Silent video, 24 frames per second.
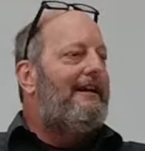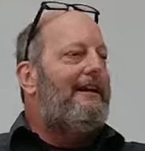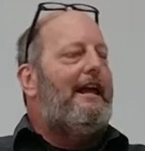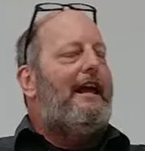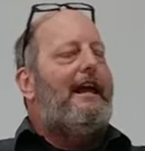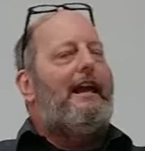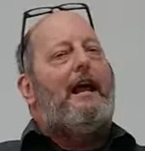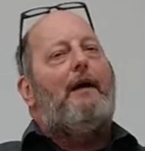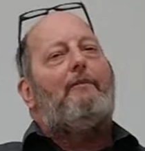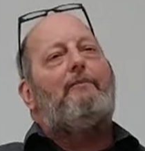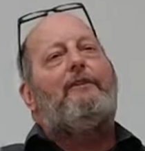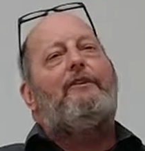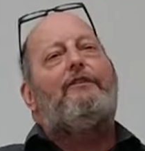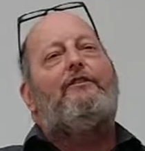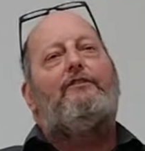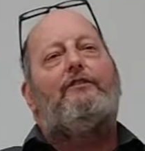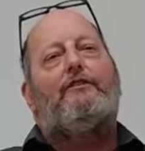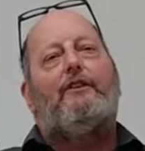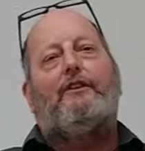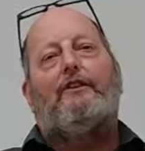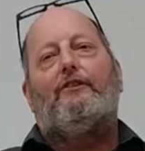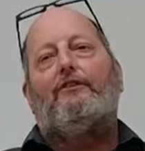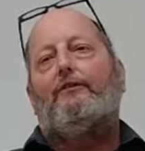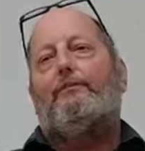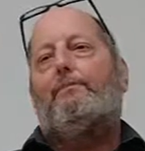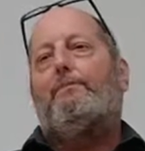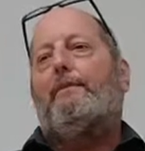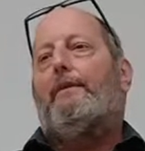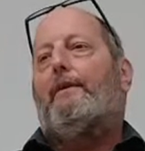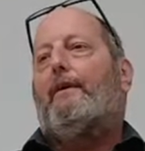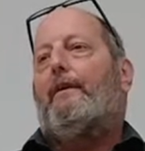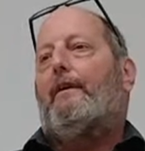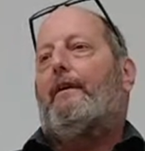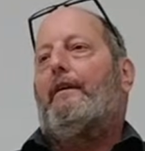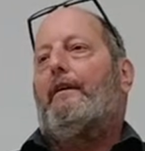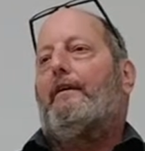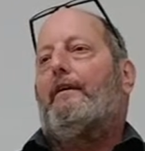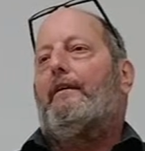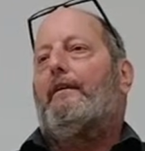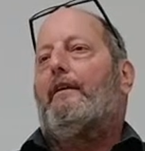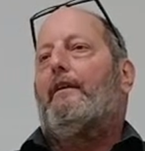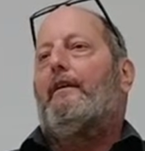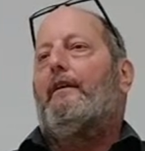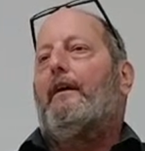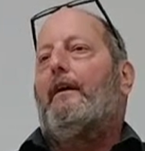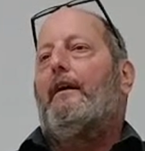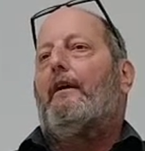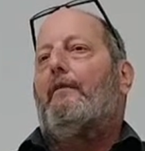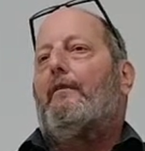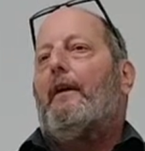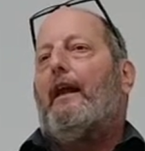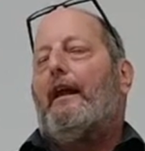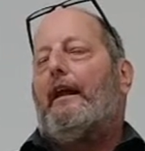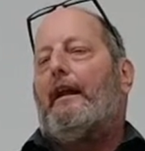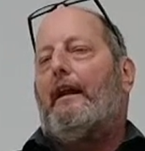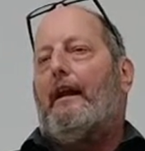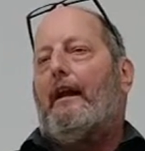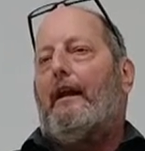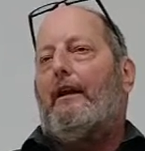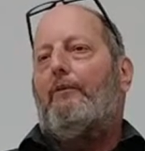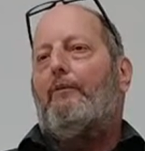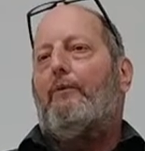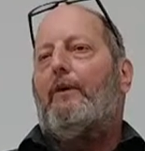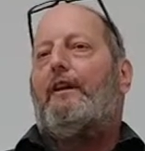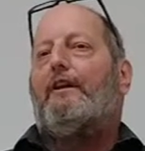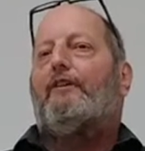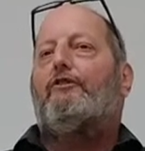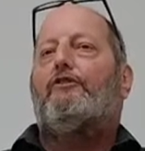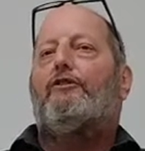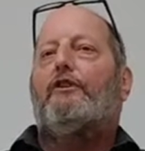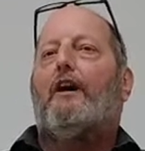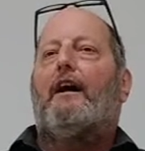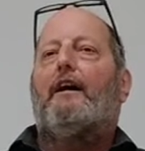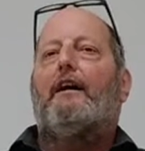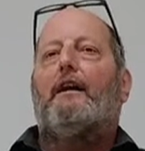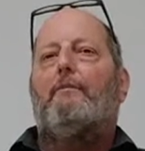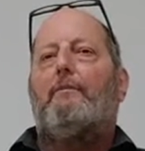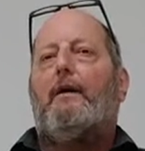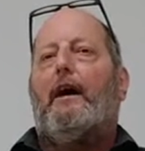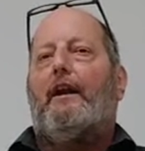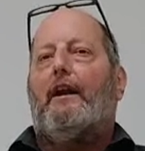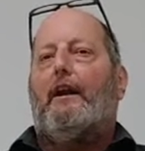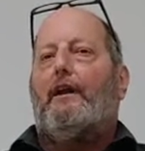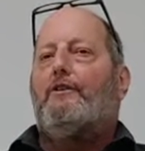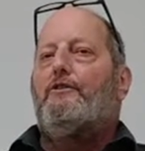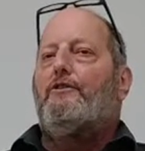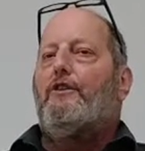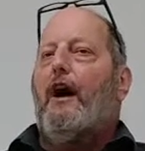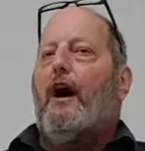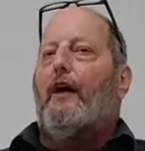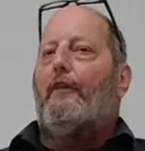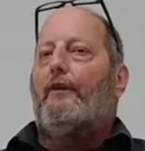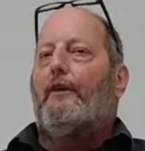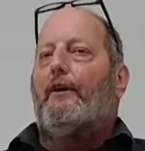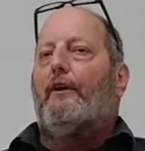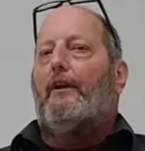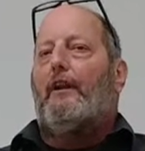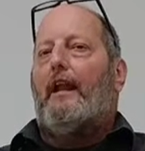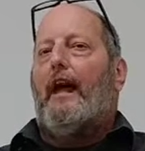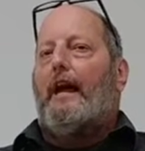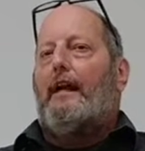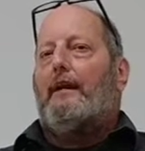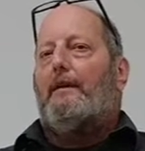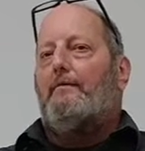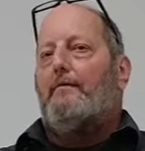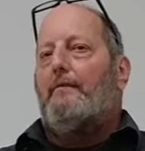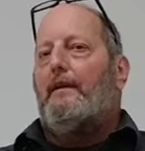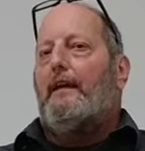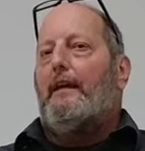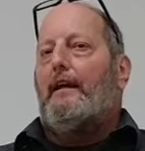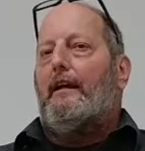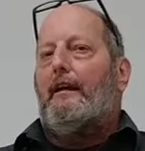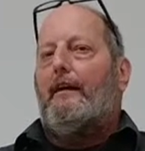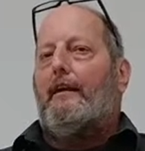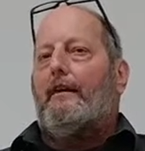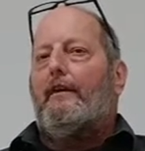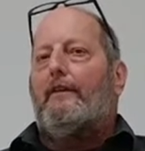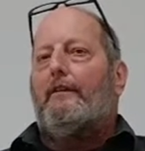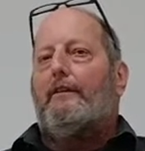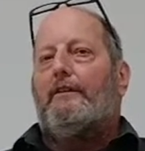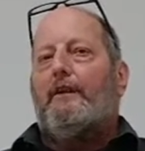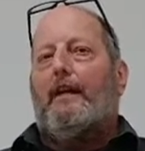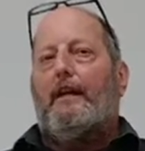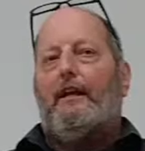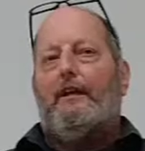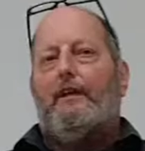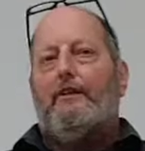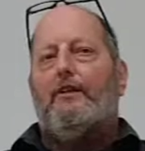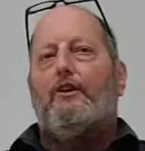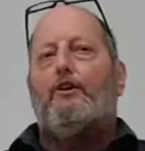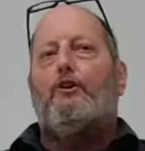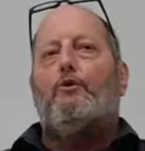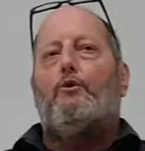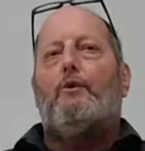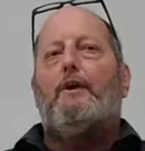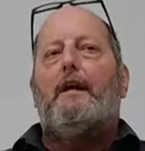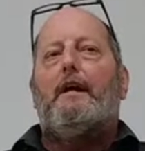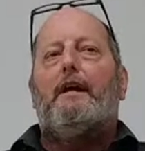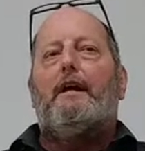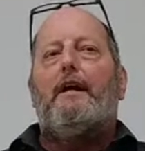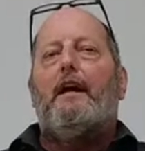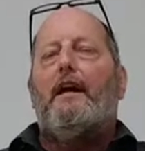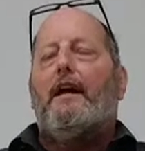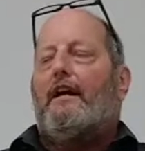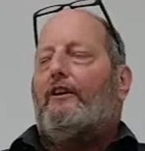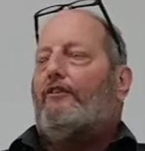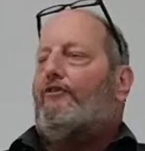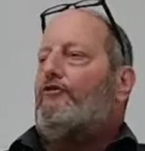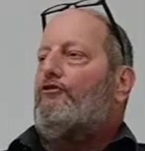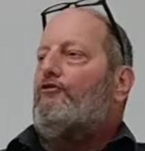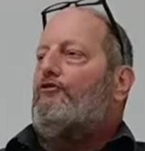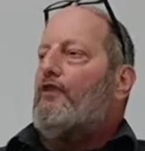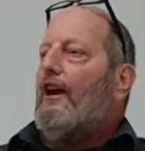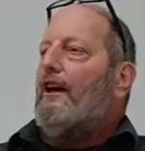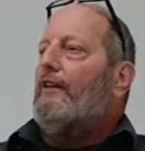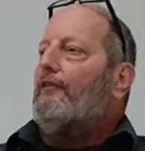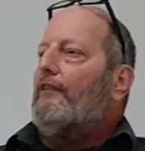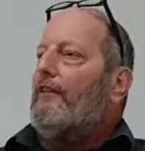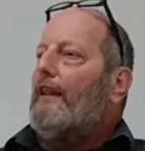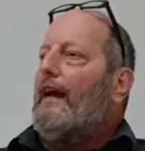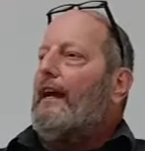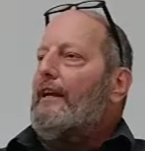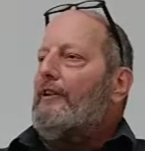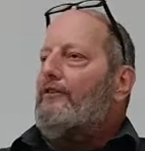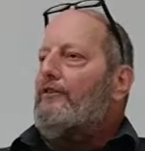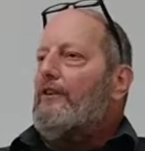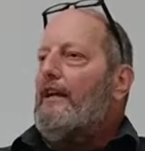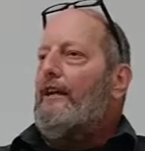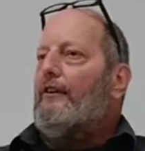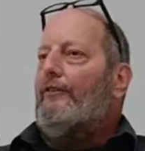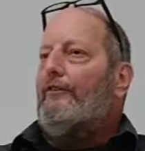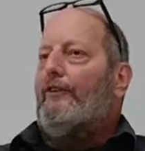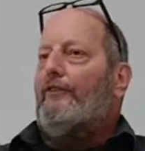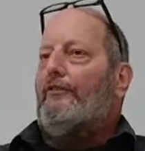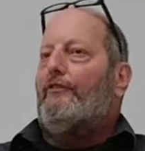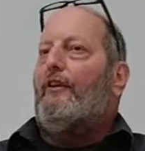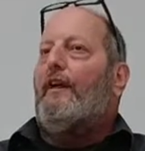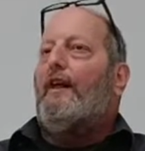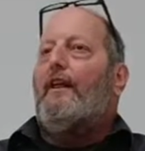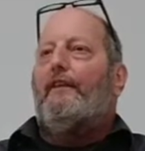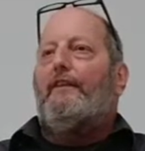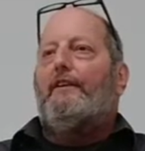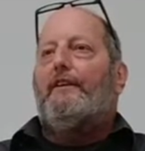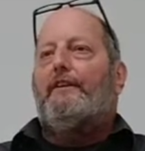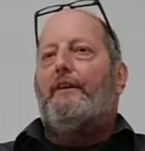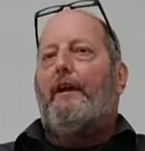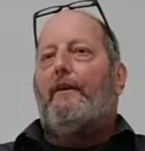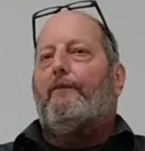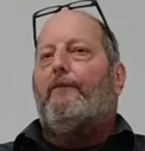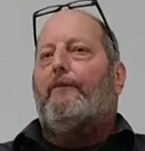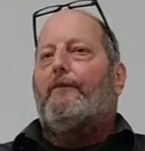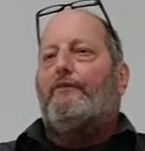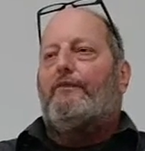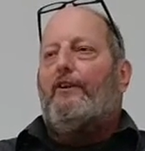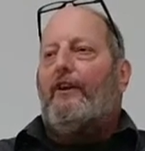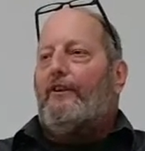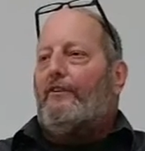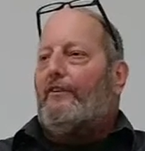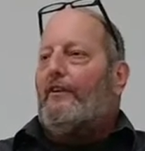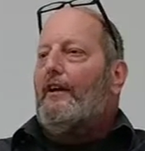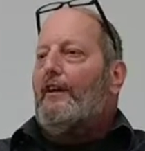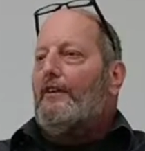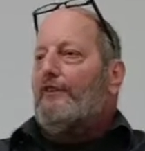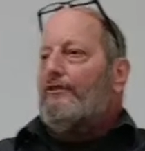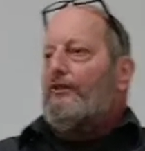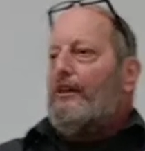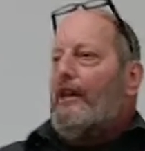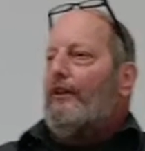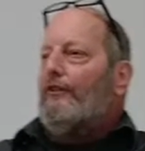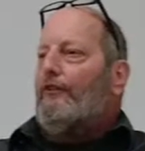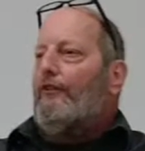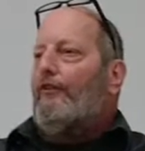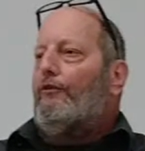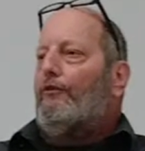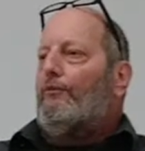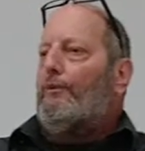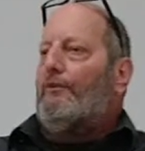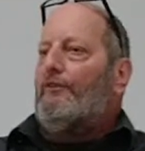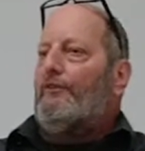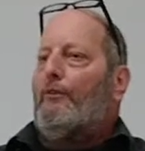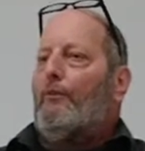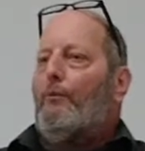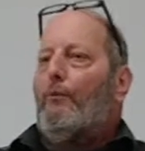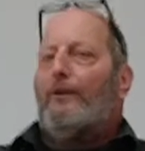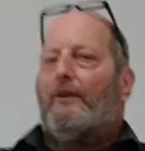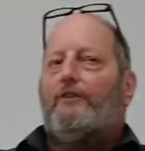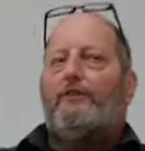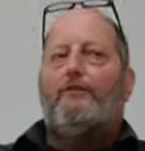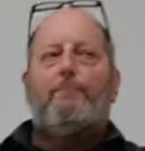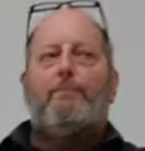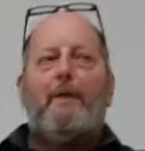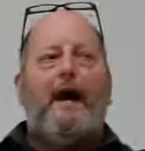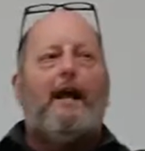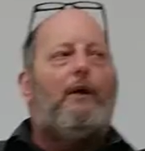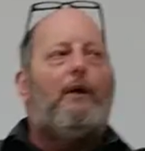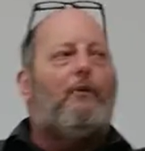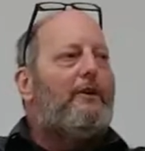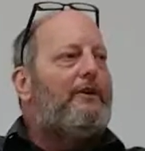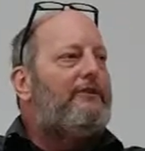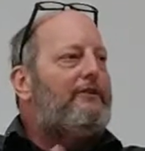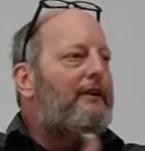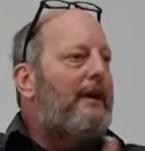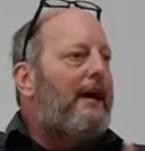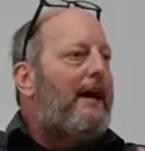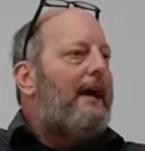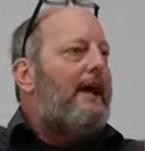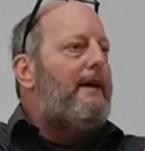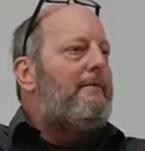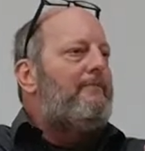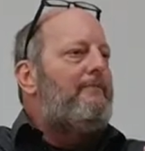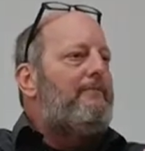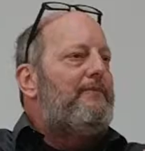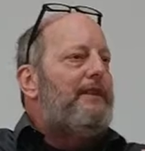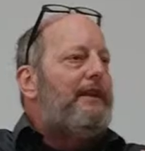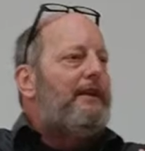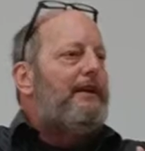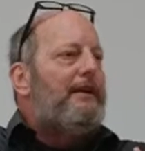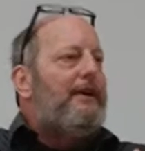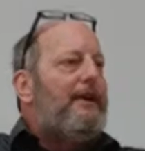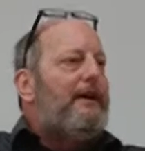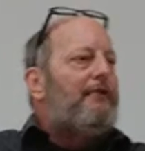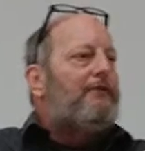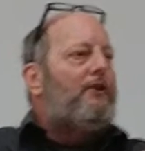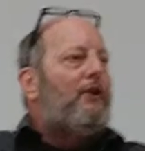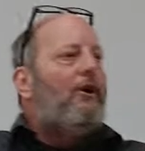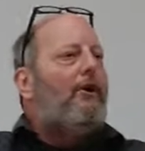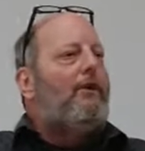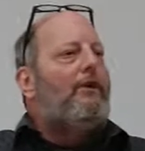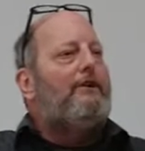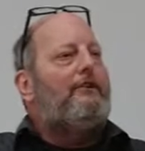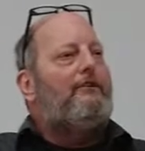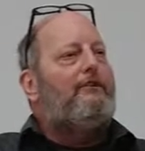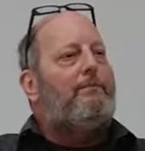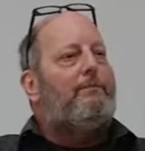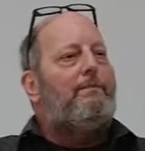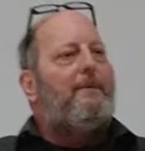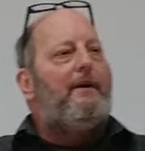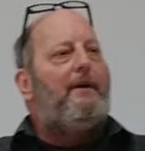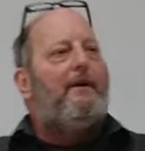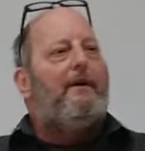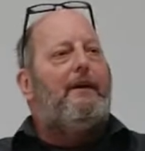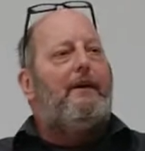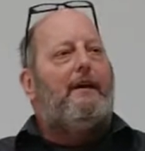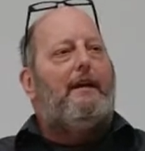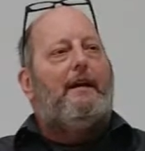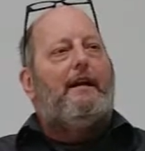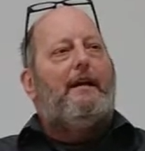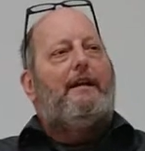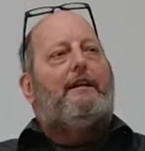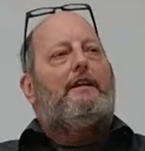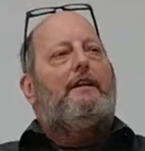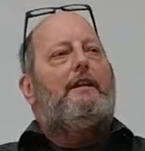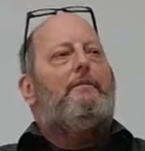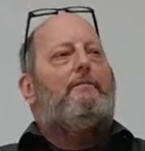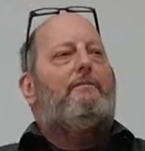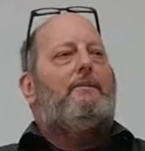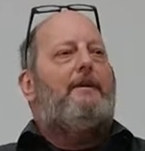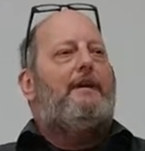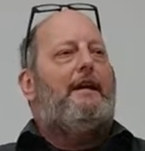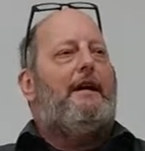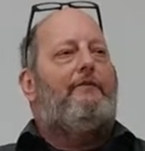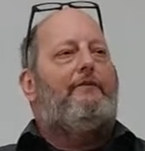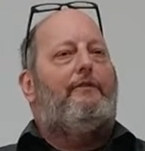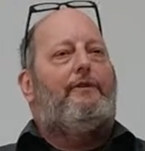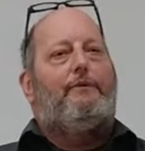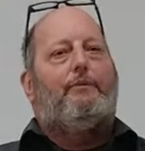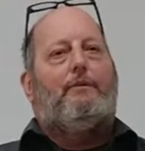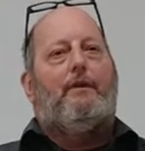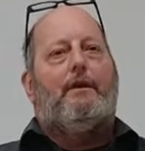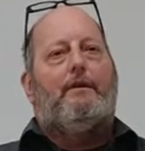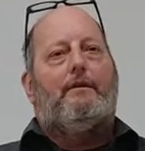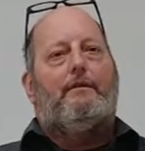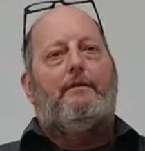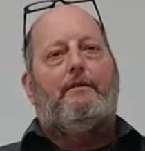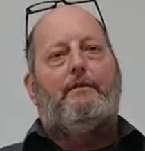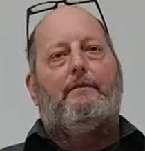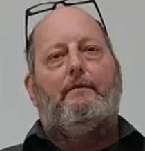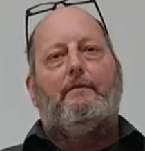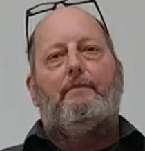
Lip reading: and I'm going to send the Spirit. And what it's talking about, another like me in the Greek, it's just like Jesus. The difference is Jesus was in one spot at one time. The Holy Spirit can be everywhere.